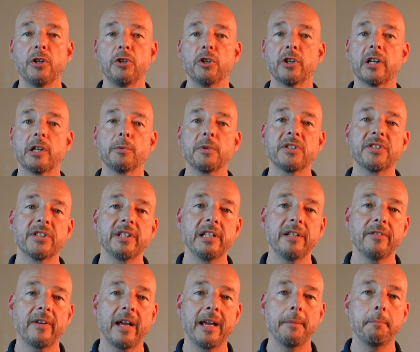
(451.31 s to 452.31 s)
You're going to
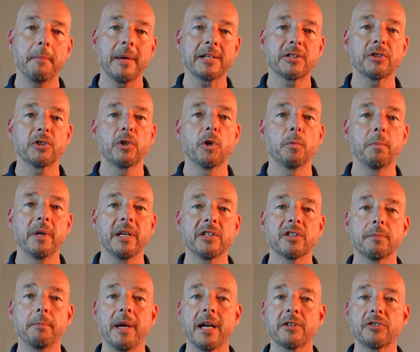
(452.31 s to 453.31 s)
receive a
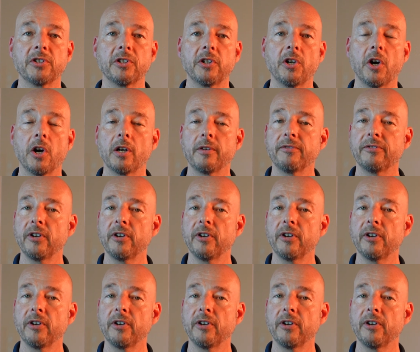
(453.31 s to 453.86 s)
Mexico-based MasterCard